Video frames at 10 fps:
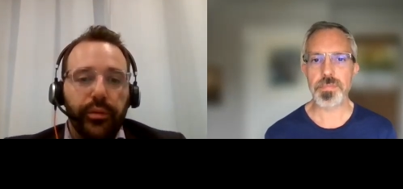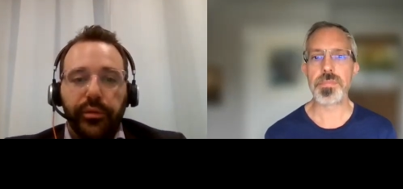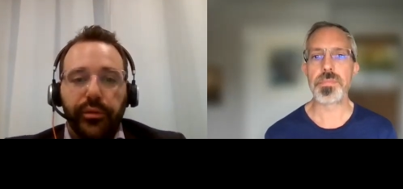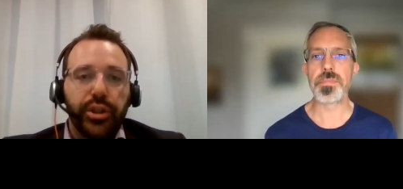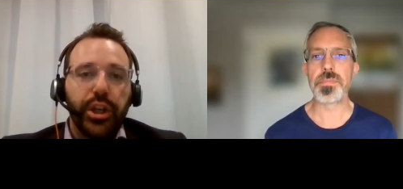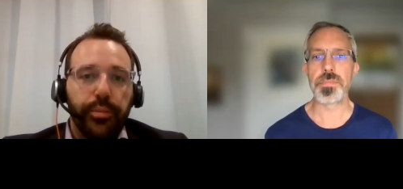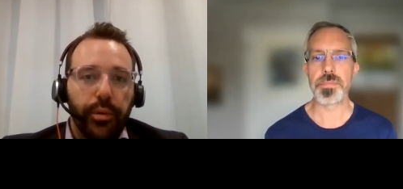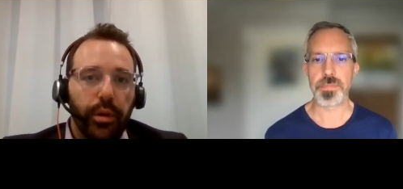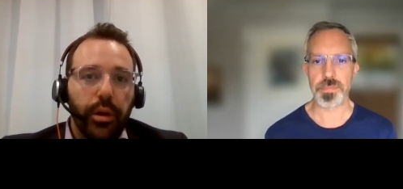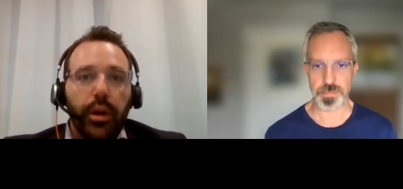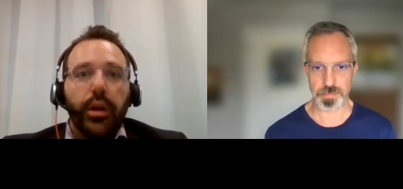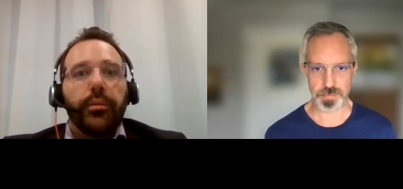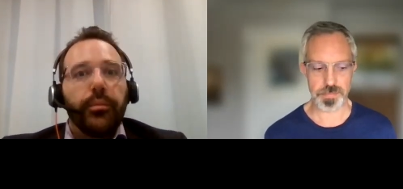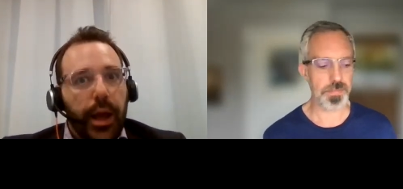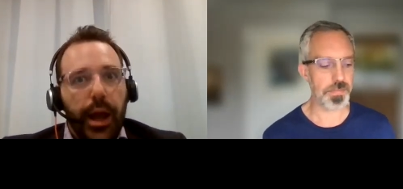Speaker 1: it for cheaper?
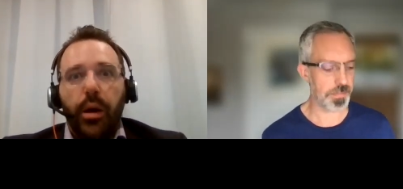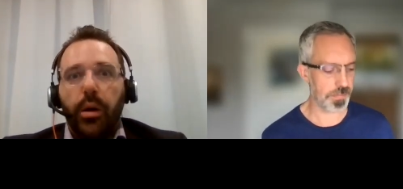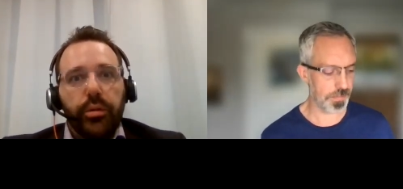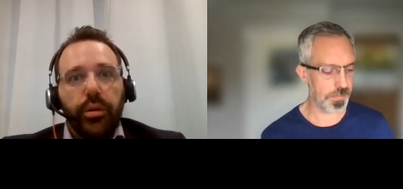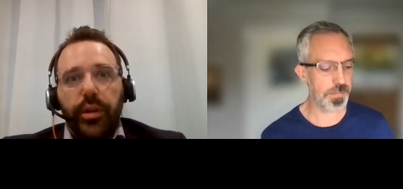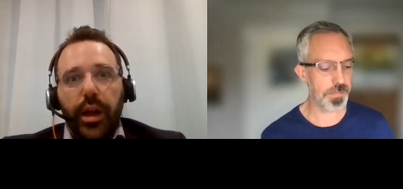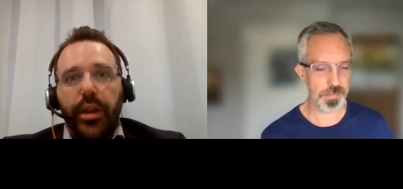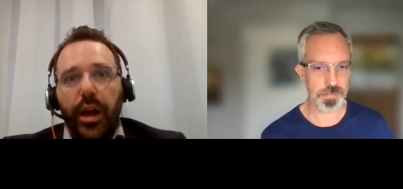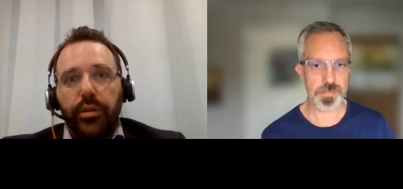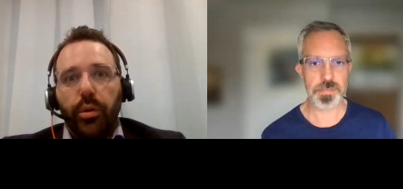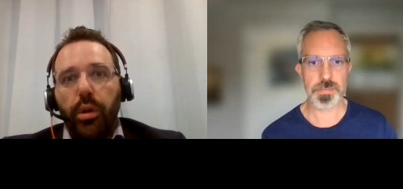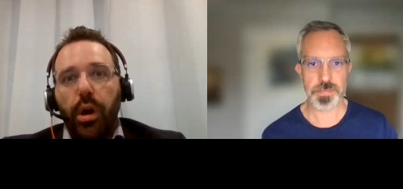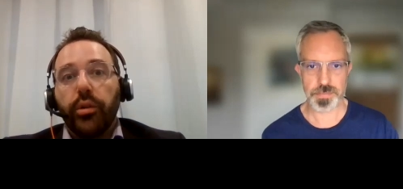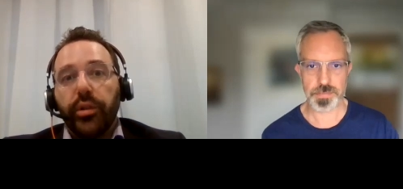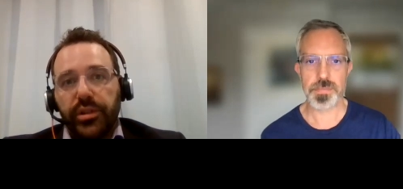Mm-hmm. Now, you know, that that no
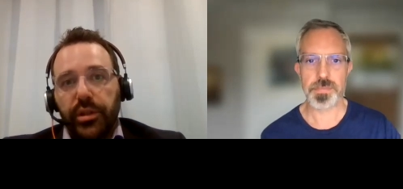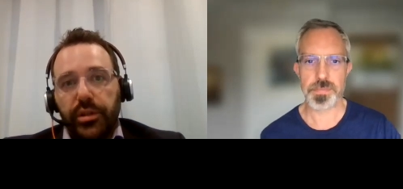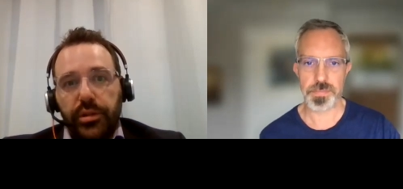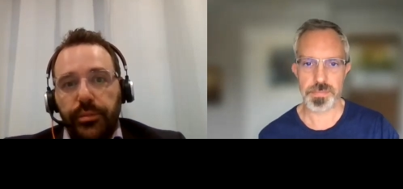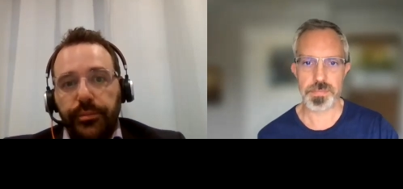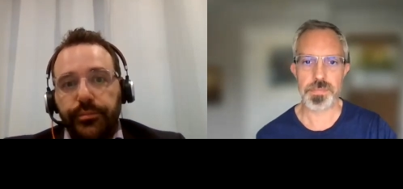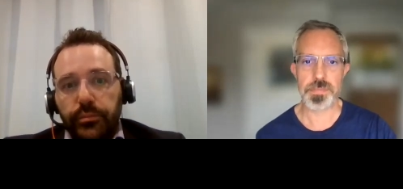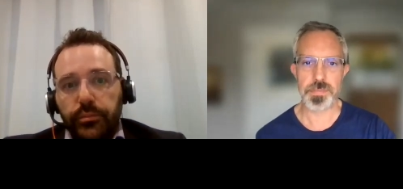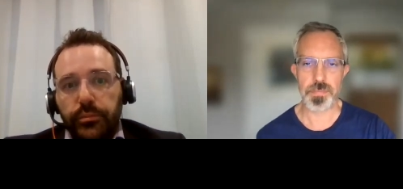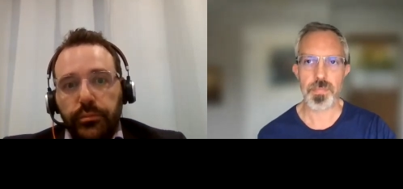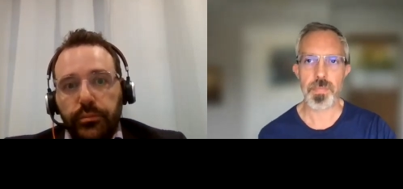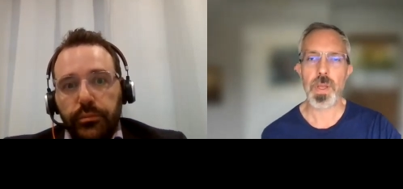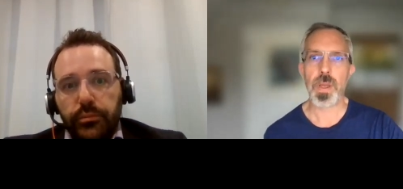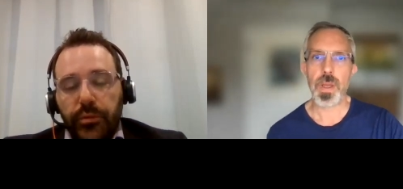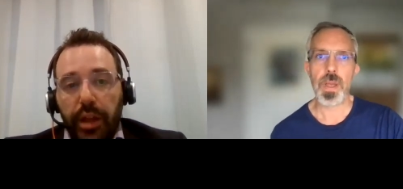longer exists.
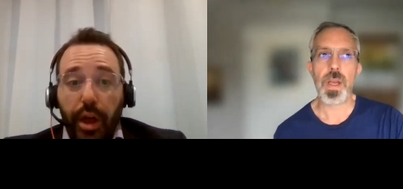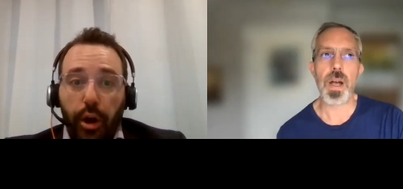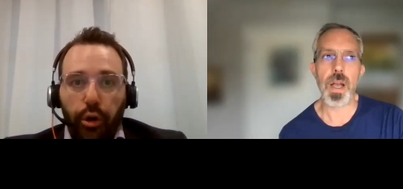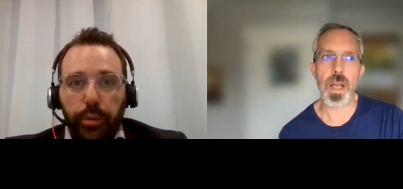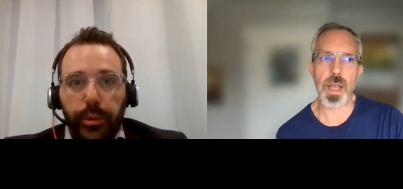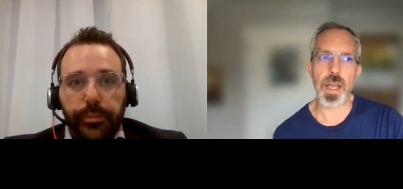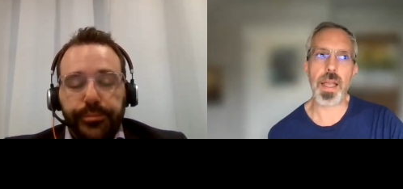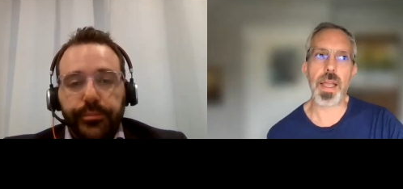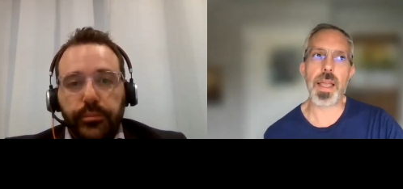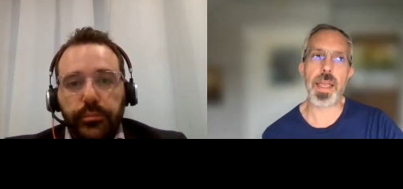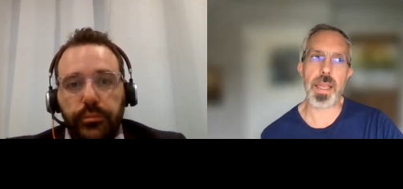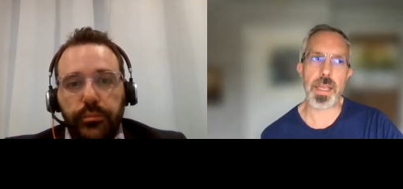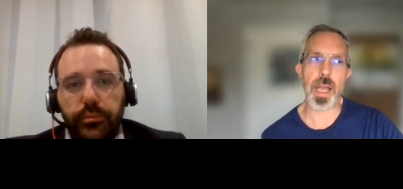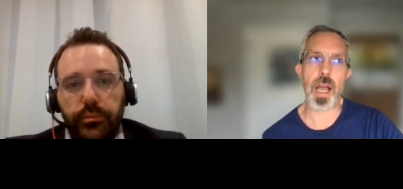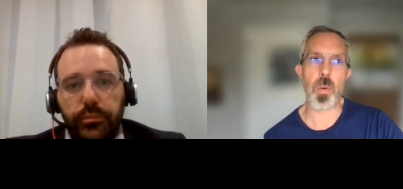That that argument.
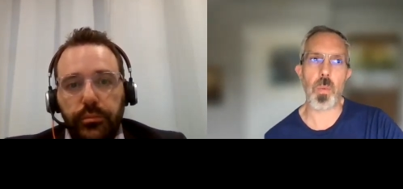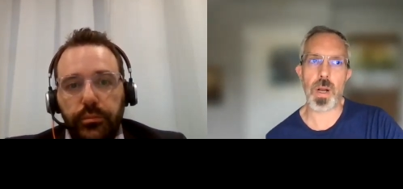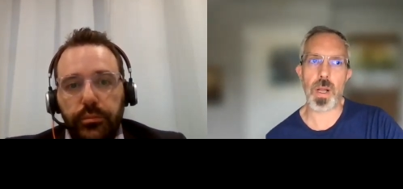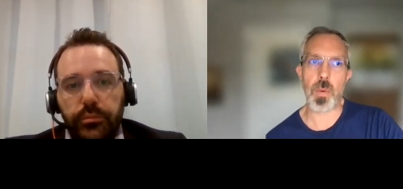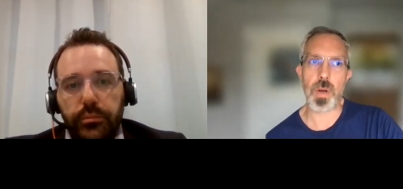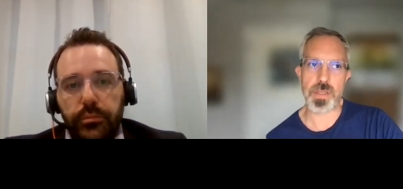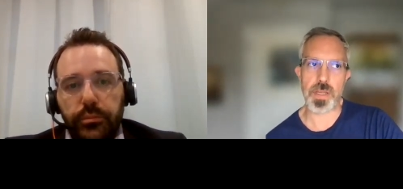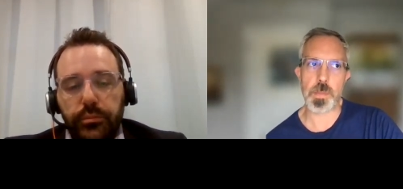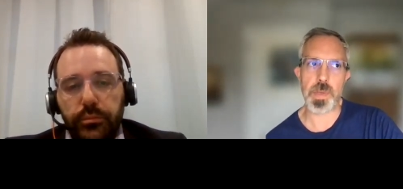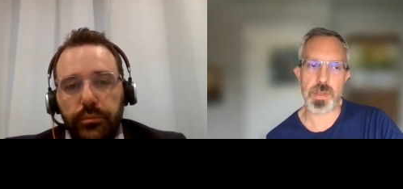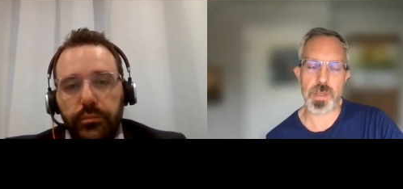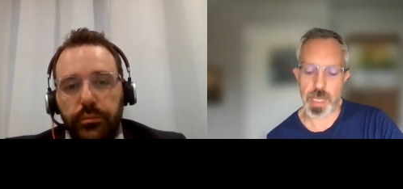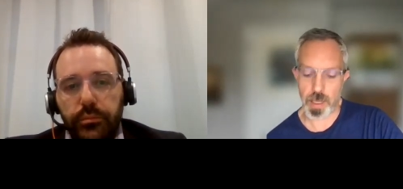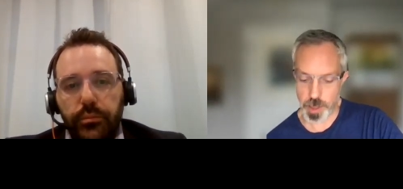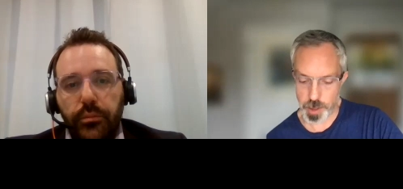
Speaker 2: I want to I want to touch base on that
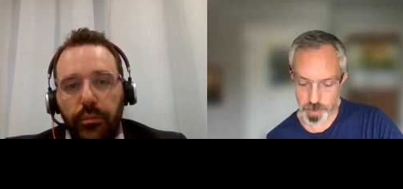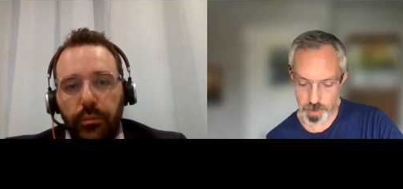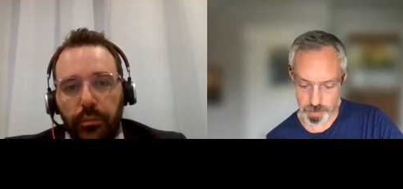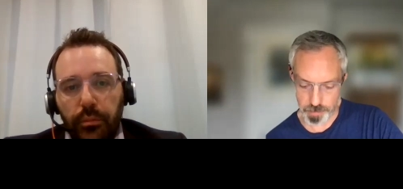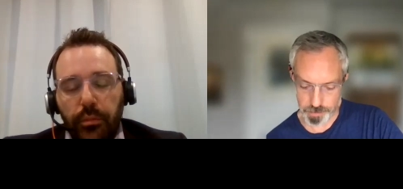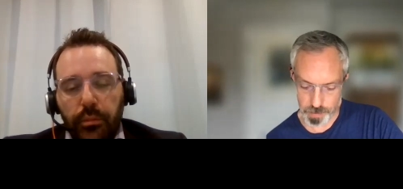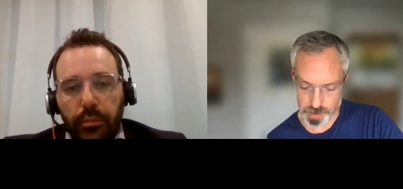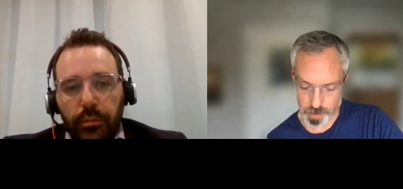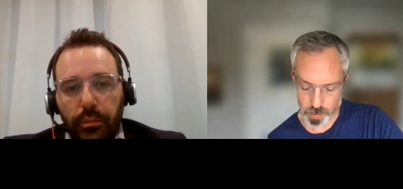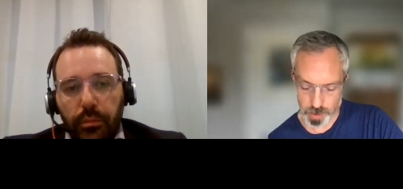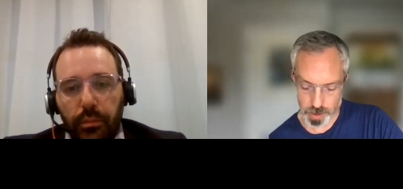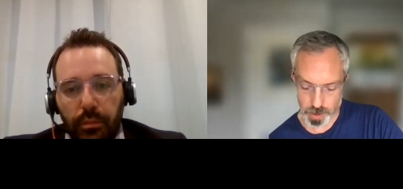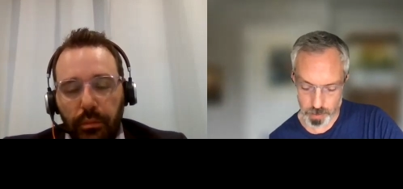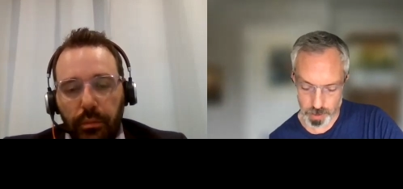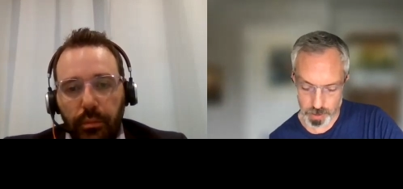argument, but first I want to I
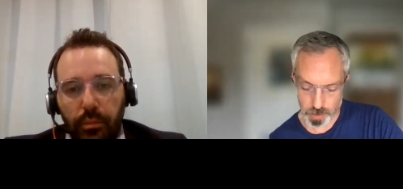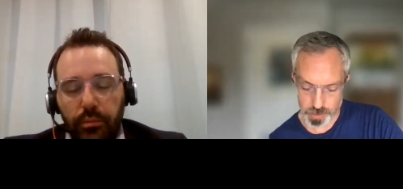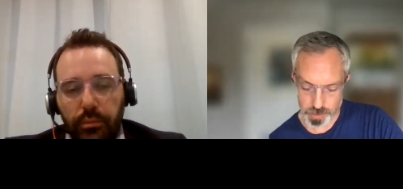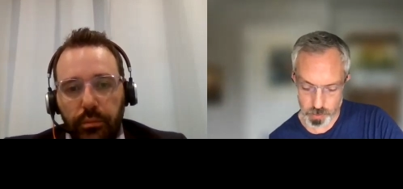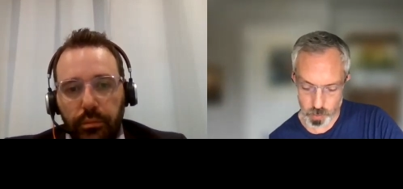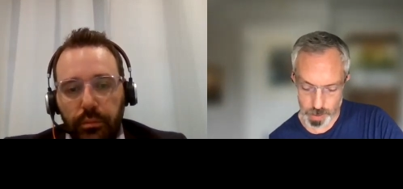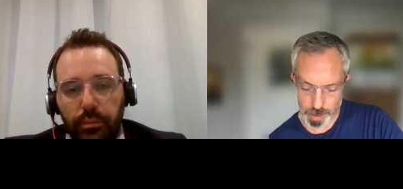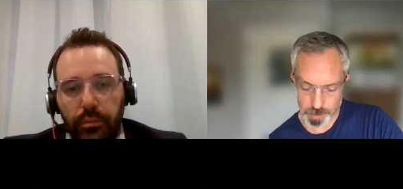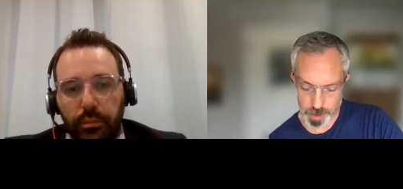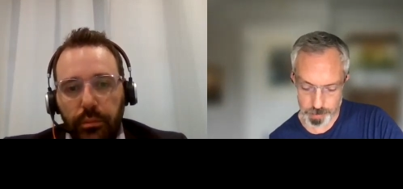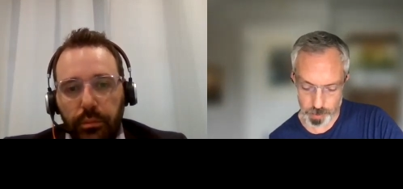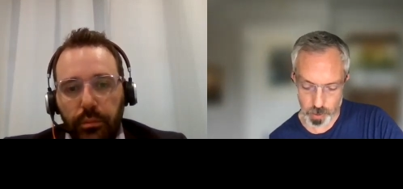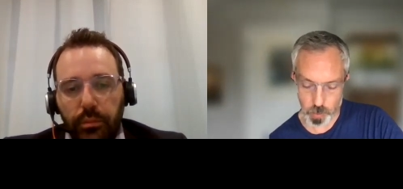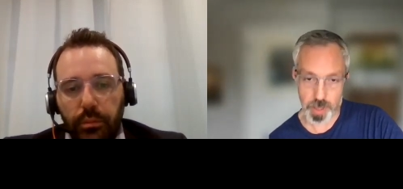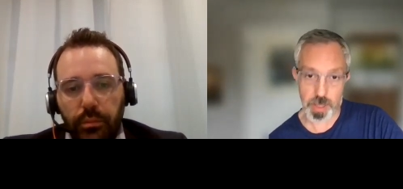want to go to why people are
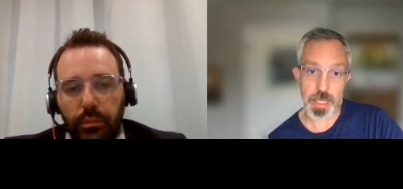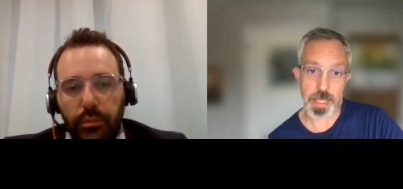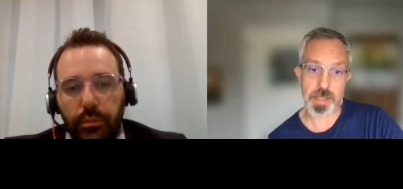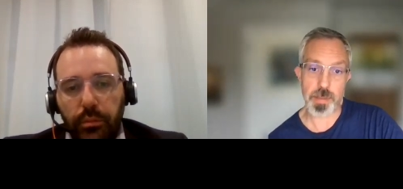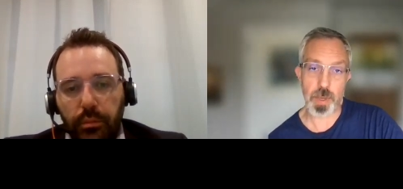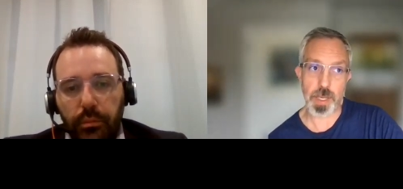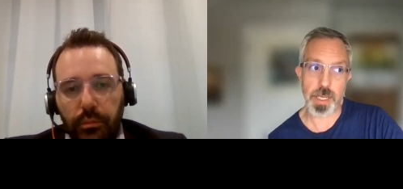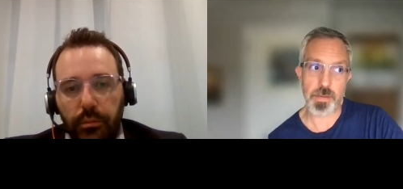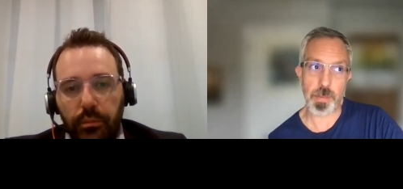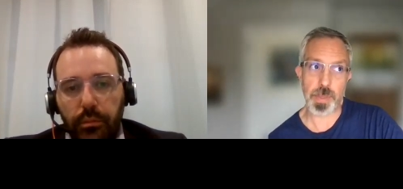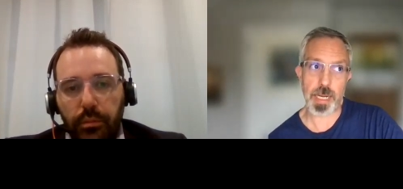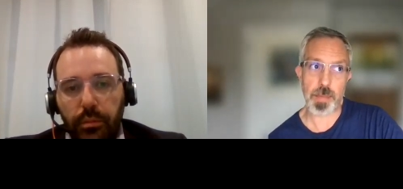going to the legacy market. If the black